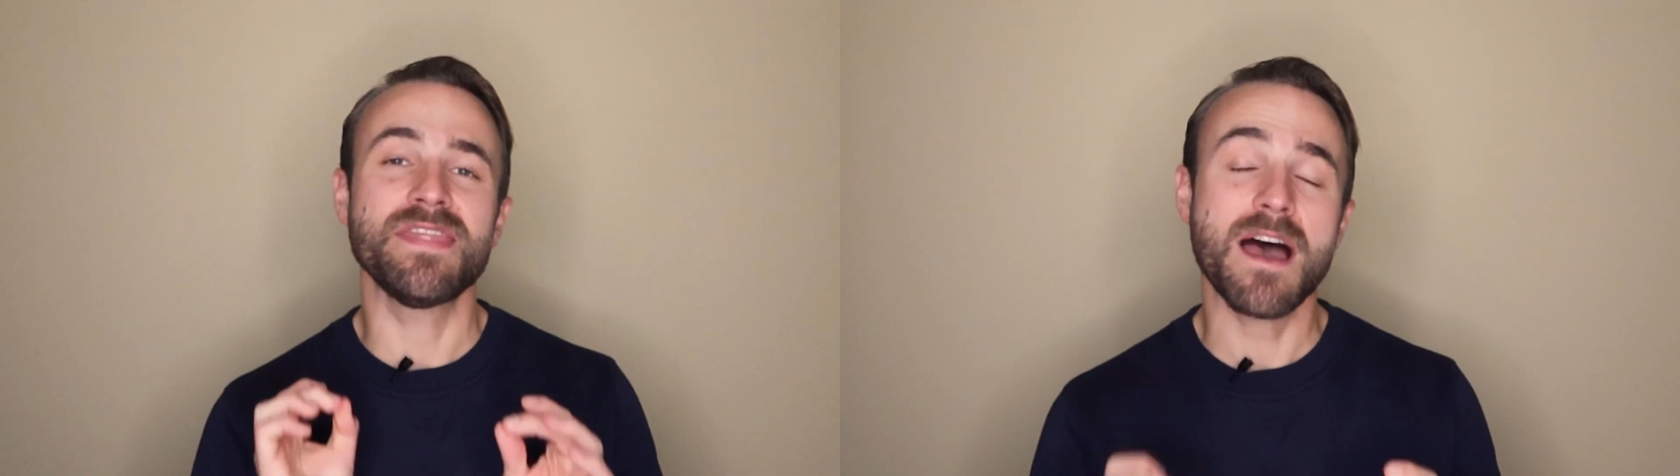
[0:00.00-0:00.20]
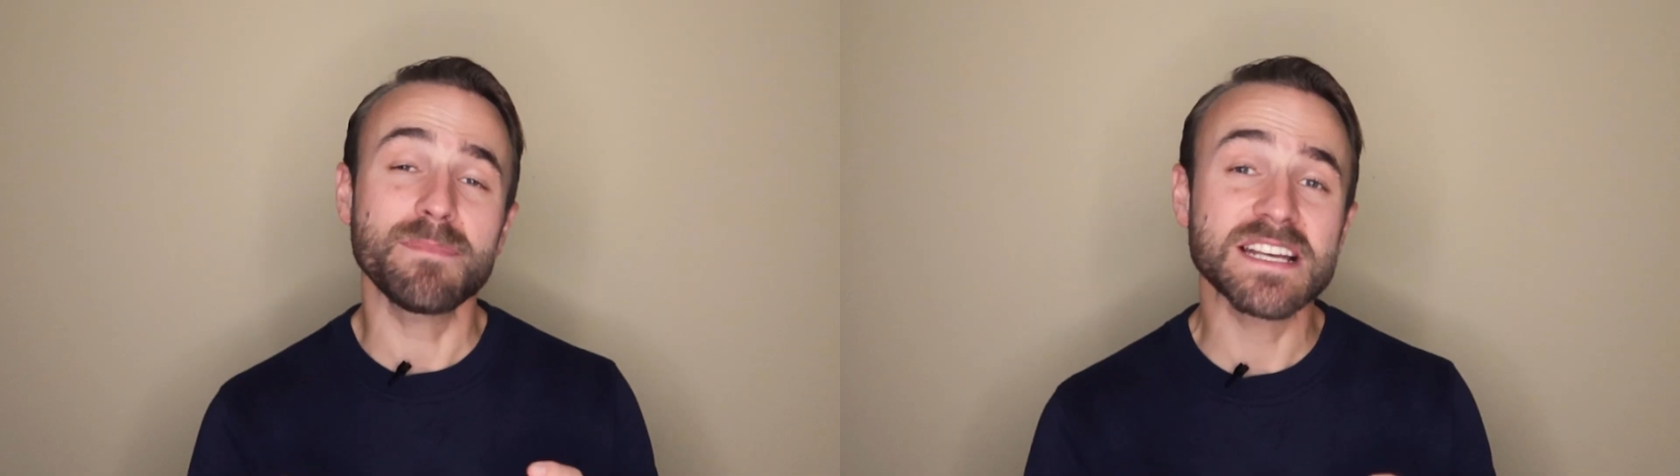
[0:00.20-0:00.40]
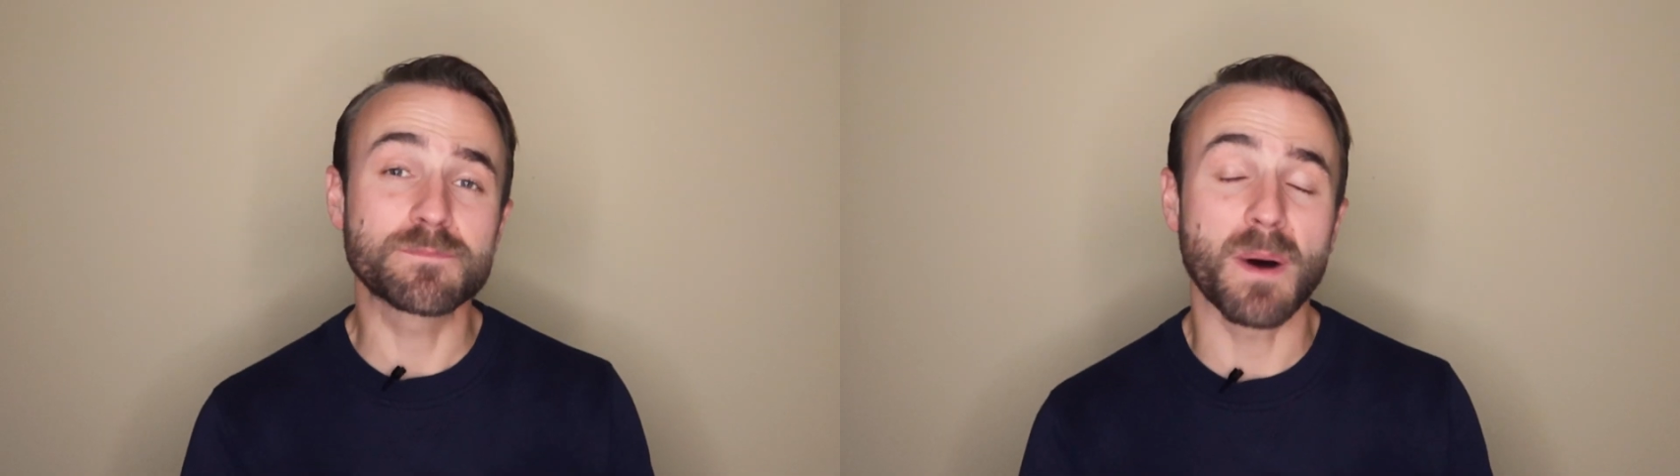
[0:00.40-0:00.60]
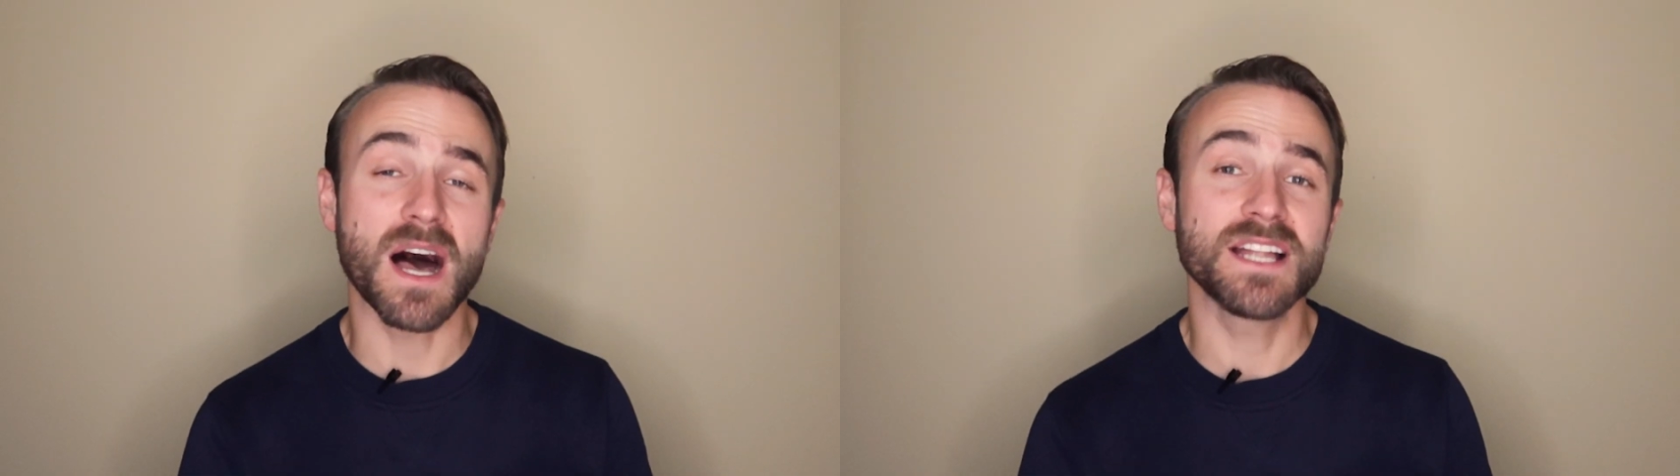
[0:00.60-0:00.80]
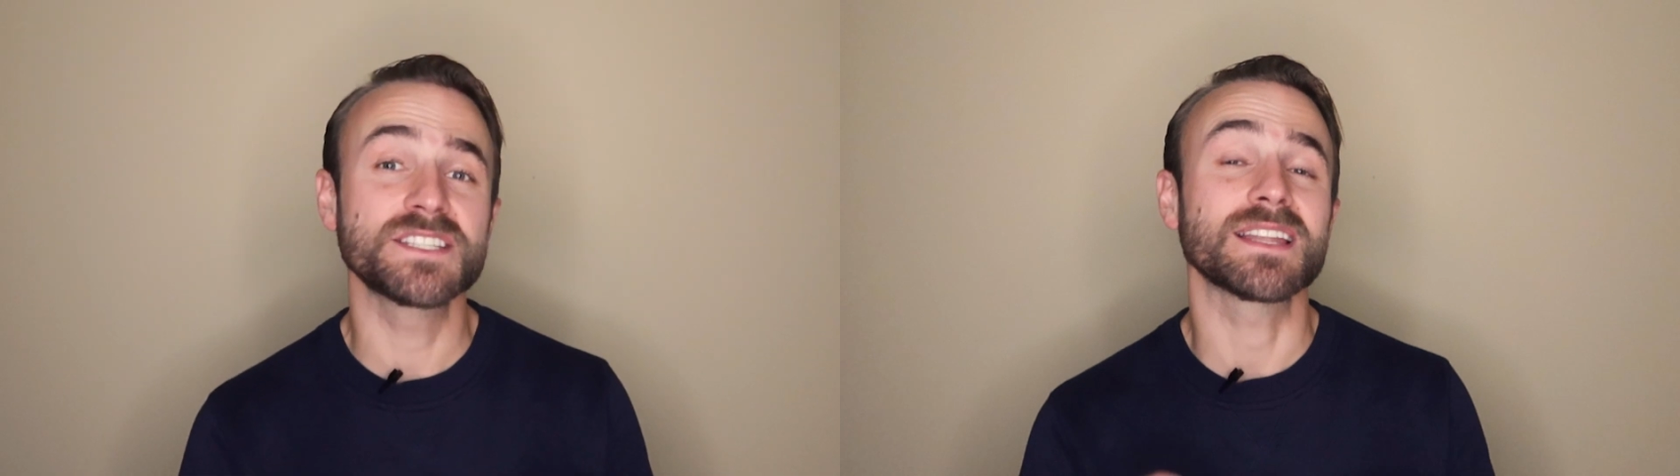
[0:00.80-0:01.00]
And that makes
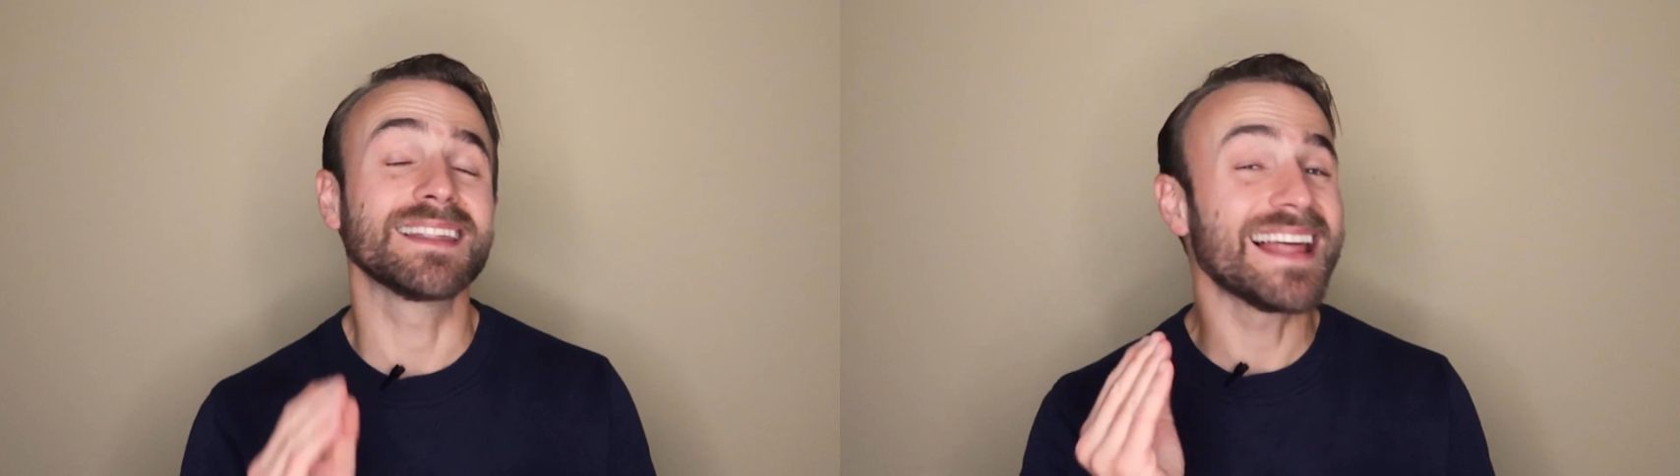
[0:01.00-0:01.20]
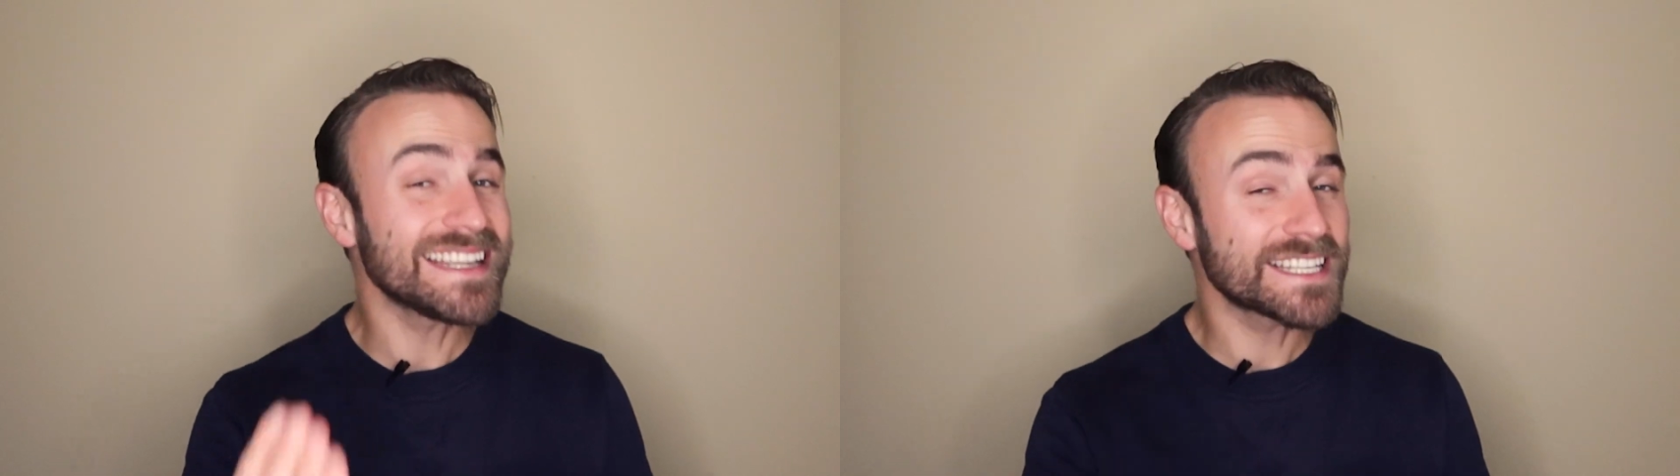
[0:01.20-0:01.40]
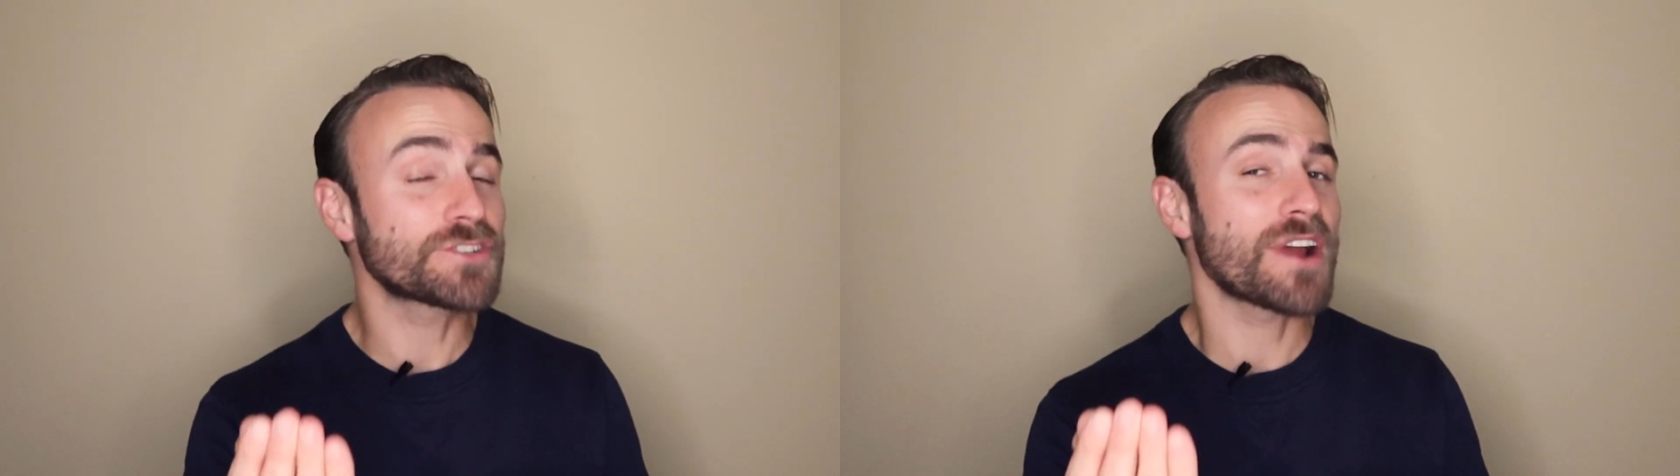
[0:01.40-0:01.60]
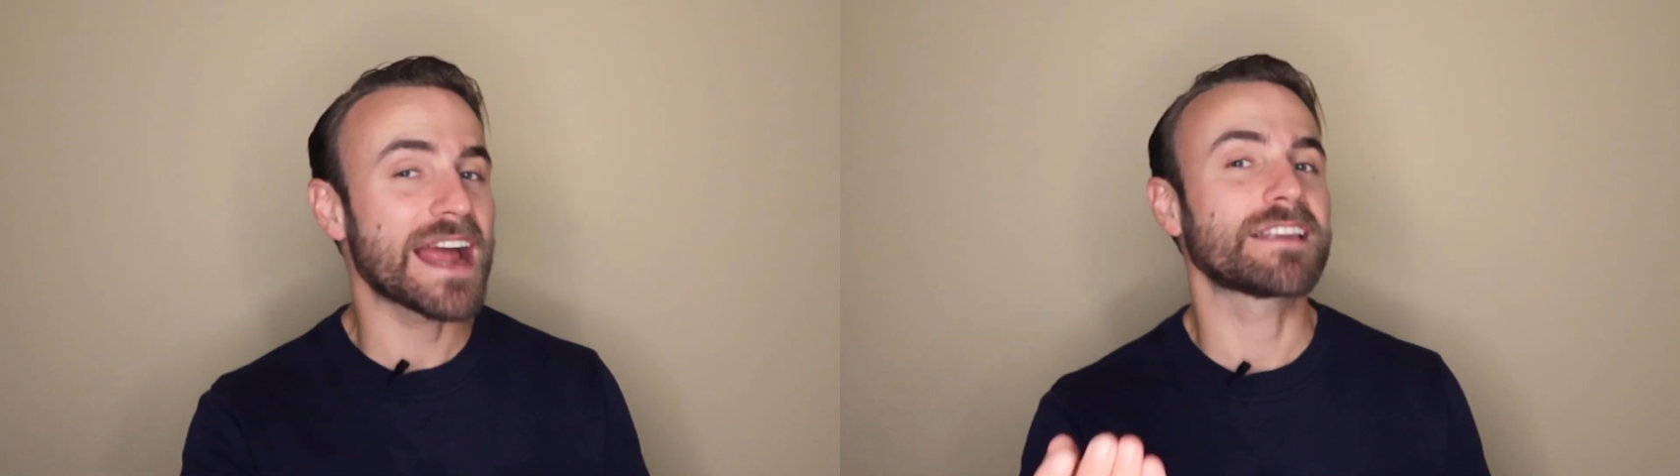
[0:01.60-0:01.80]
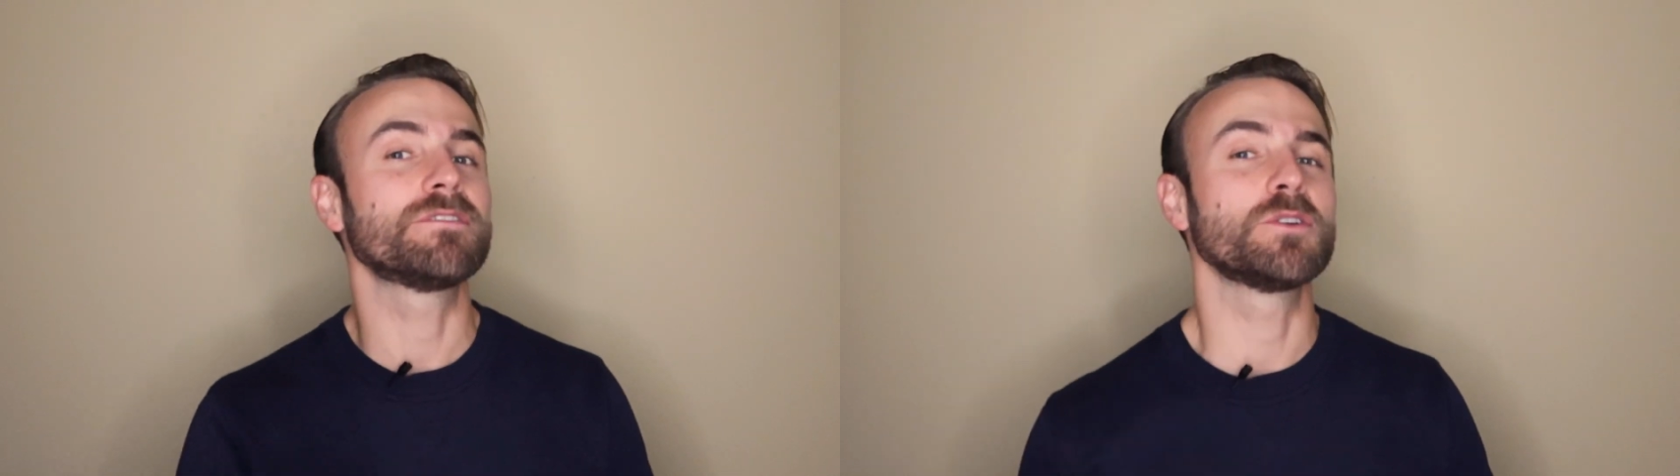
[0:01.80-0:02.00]
bonds less
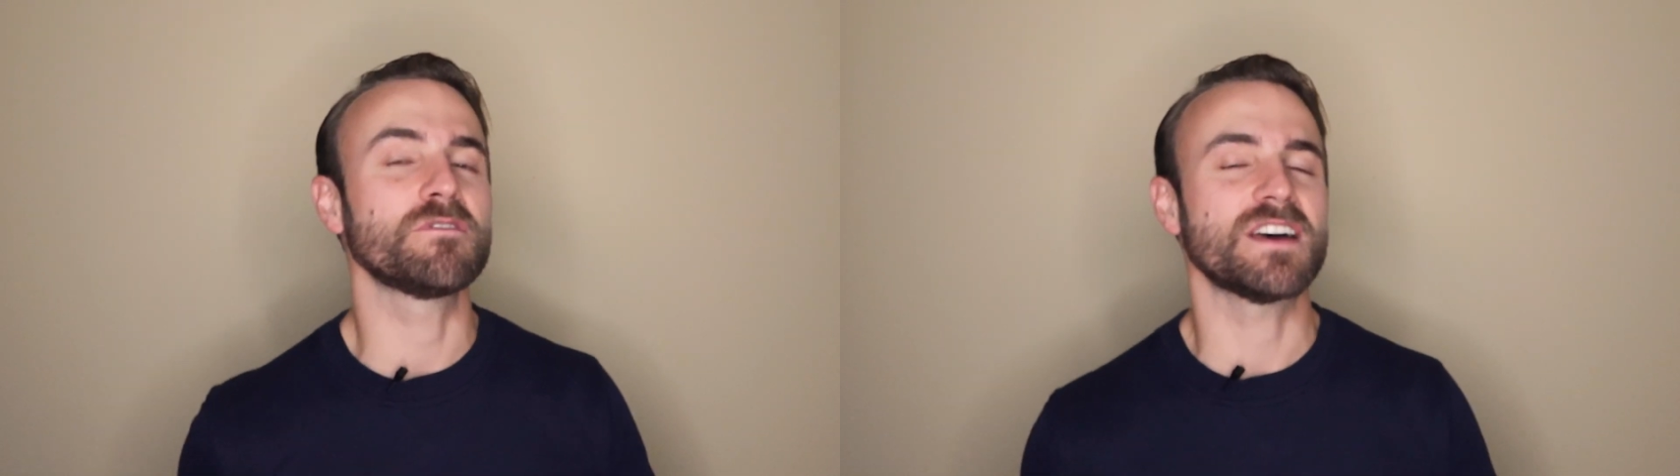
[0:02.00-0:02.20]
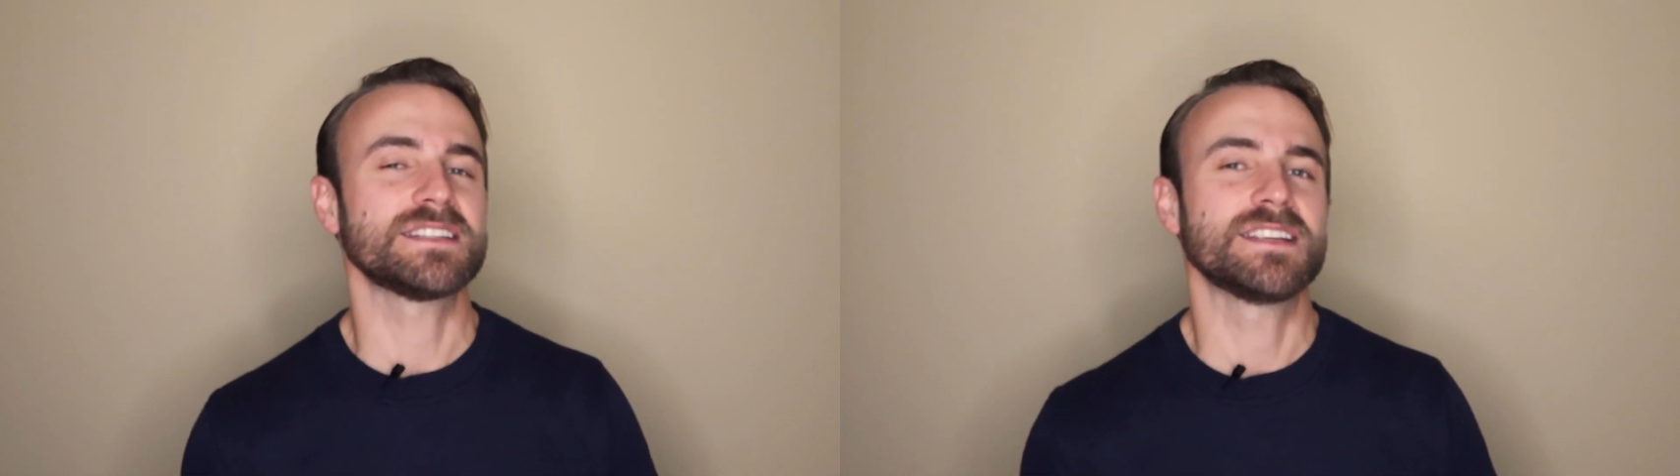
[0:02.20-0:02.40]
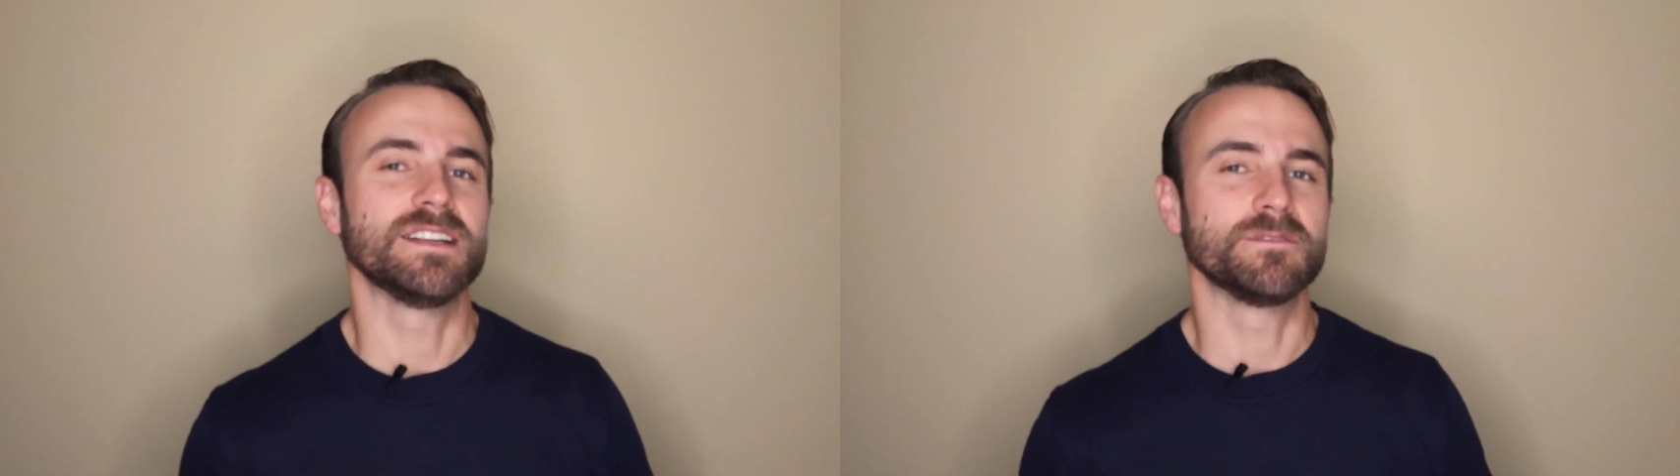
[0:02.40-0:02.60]
attractive to invest